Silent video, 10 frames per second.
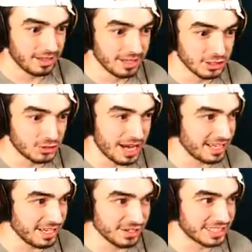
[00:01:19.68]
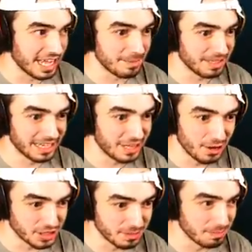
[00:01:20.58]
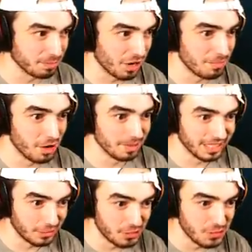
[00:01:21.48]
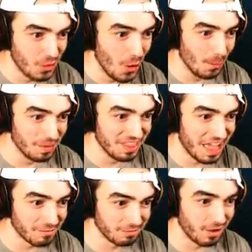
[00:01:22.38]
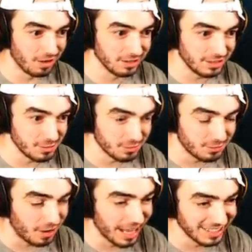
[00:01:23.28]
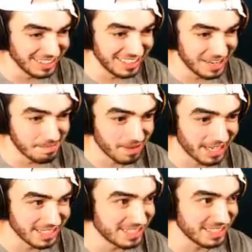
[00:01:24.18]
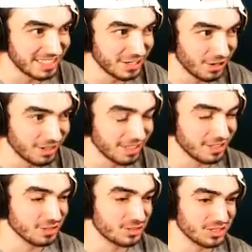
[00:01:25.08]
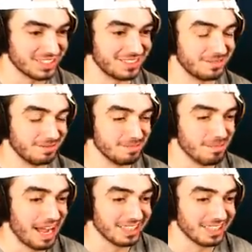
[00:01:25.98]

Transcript: This right here has got to be like the ultimate bruh moment. Like when you open that vault, you finally get Midas in the key card, and then there's just my